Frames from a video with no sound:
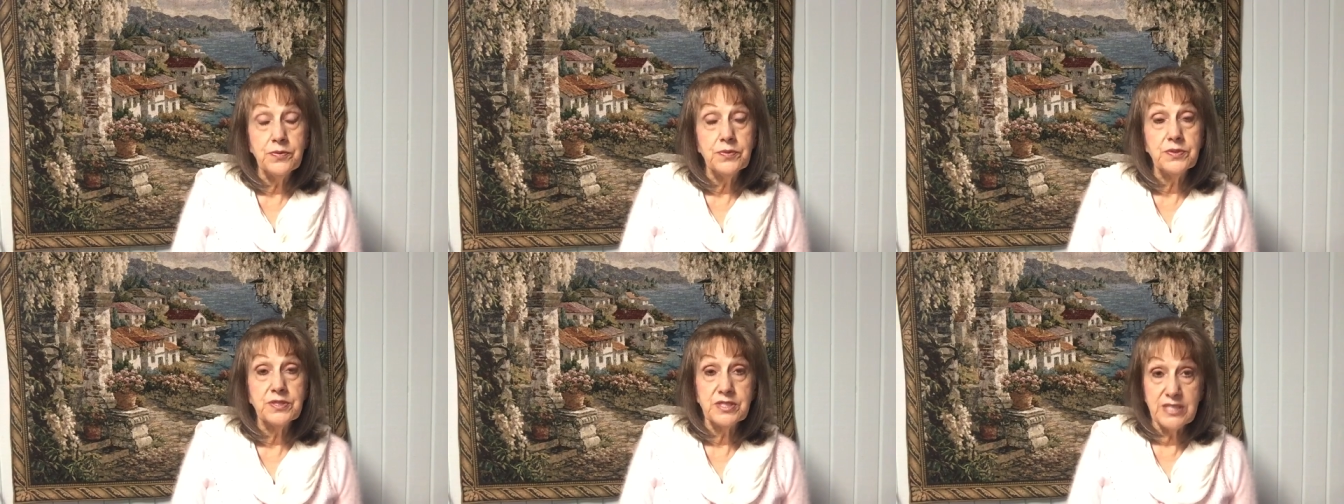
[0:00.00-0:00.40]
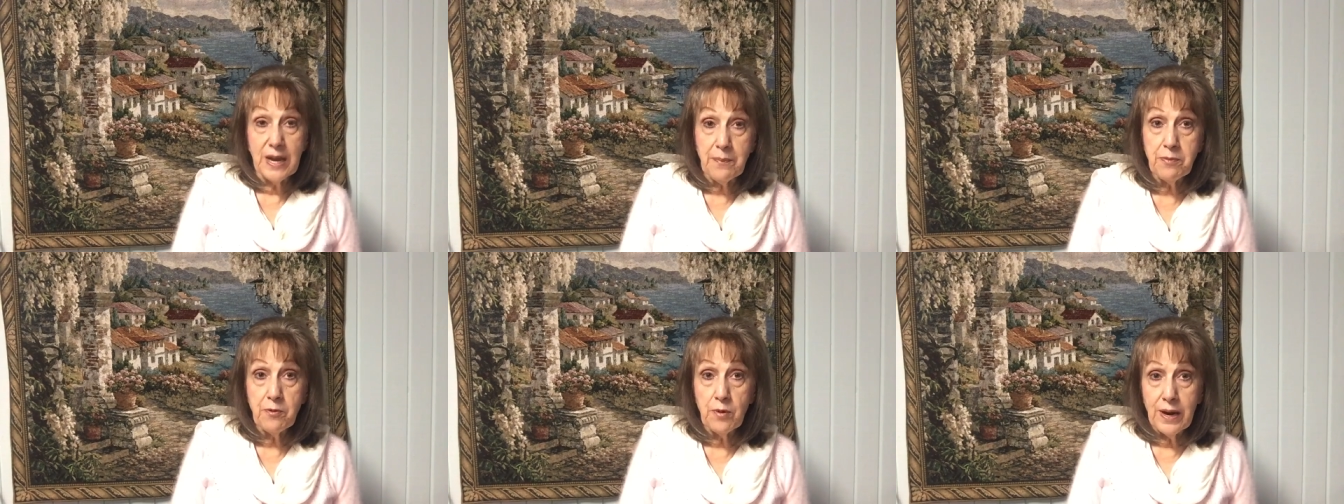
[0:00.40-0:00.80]

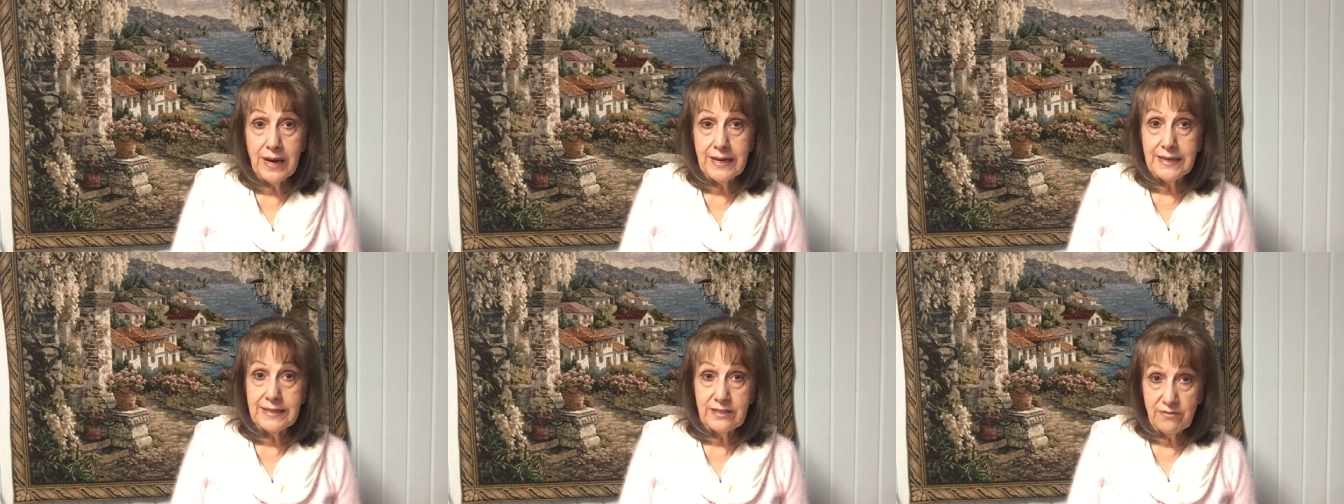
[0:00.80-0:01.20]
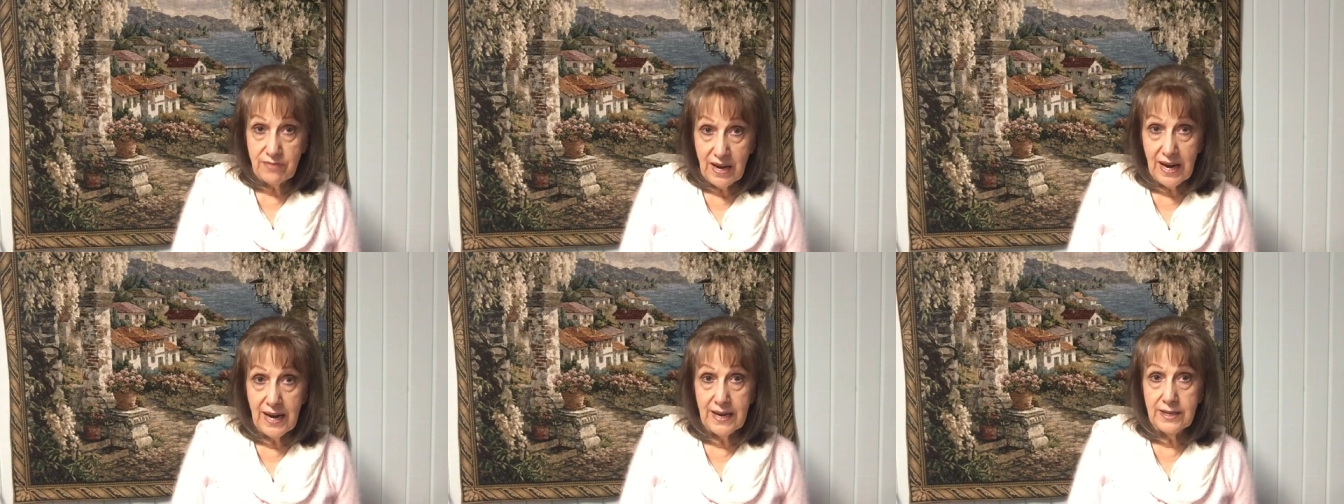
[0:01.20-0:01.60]
separate and
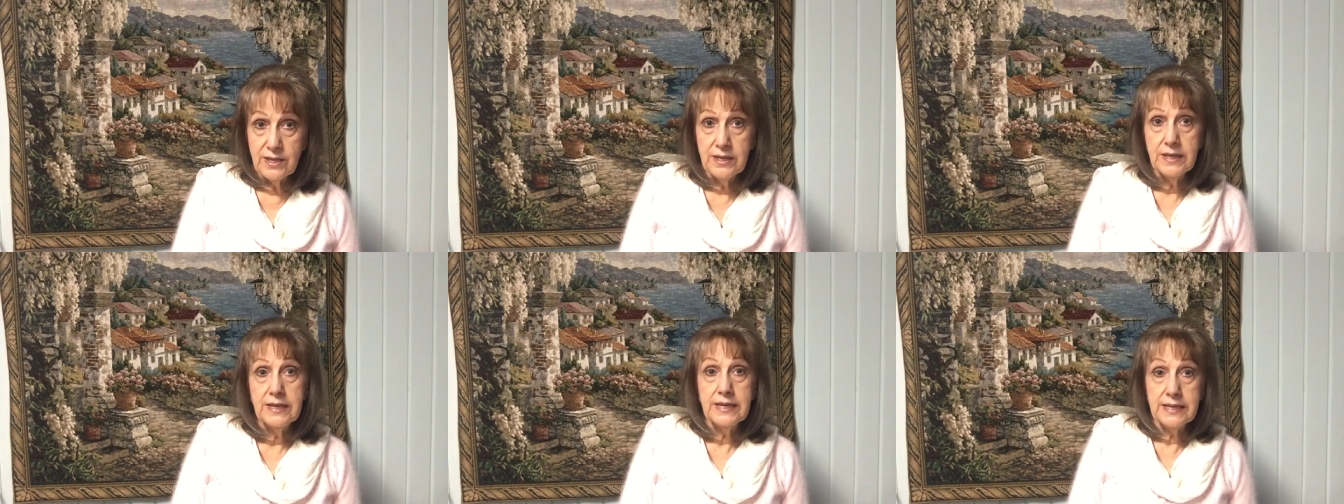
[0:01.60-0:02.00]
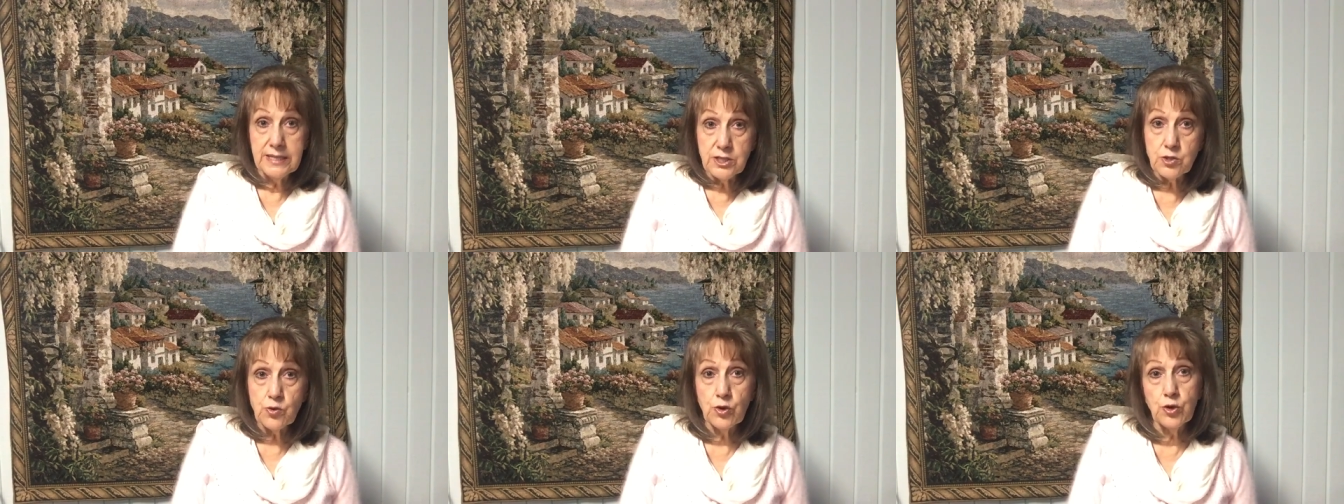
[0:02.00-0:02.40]
divide
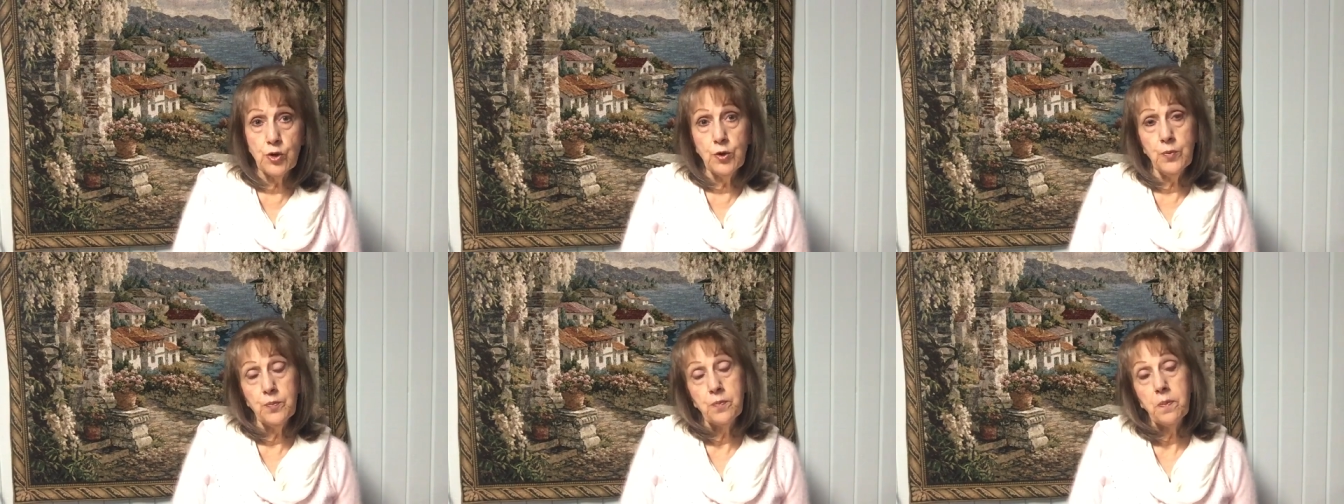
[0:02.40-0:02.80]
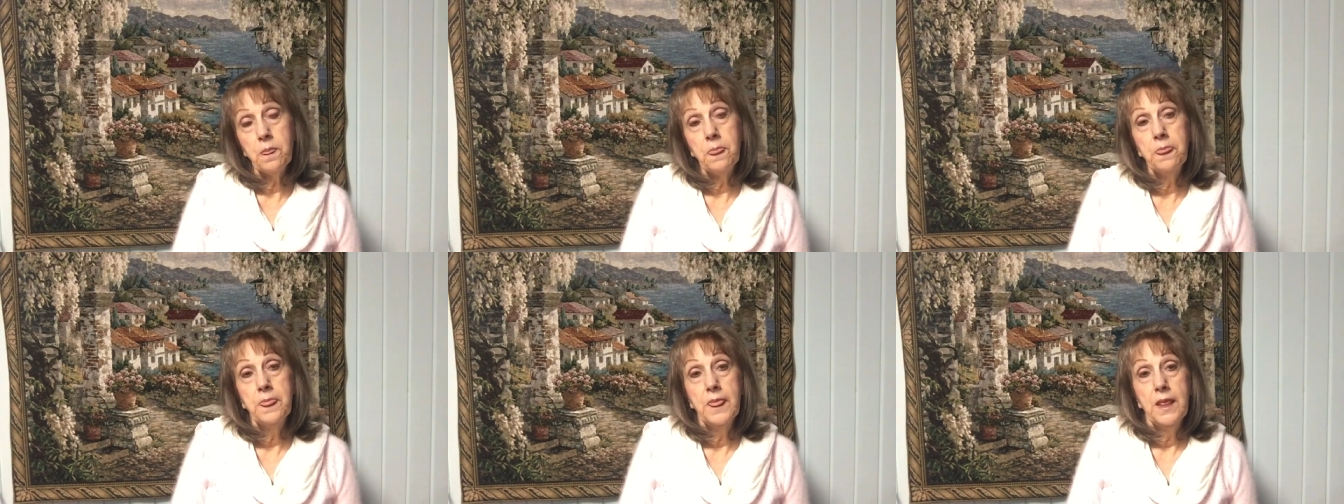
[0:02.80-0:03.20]
Israel
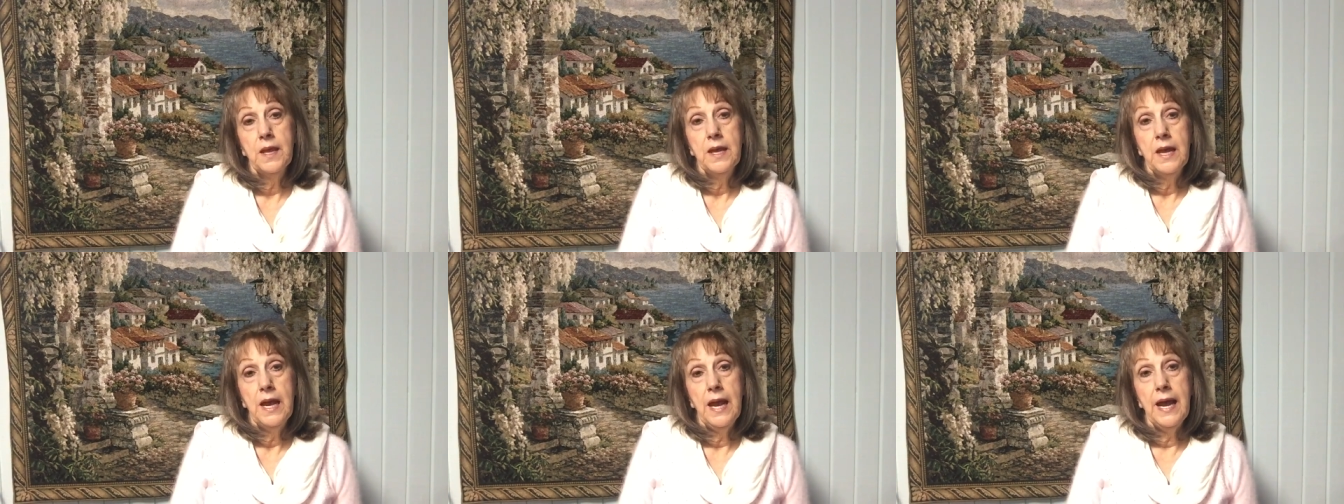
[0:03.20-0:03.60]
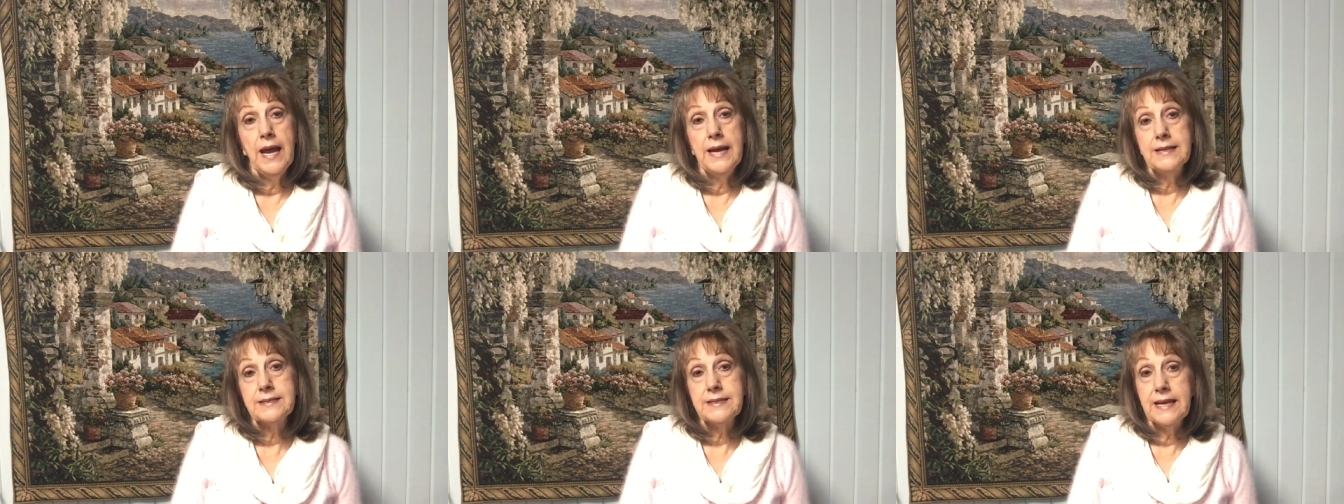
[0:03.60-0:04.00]

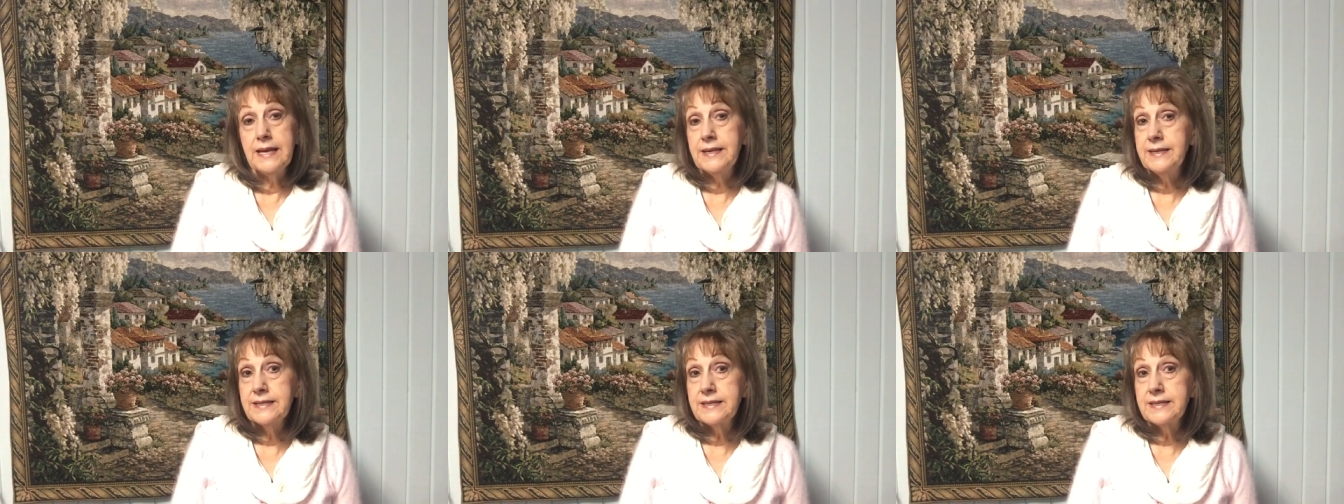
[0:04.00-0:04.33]
as they had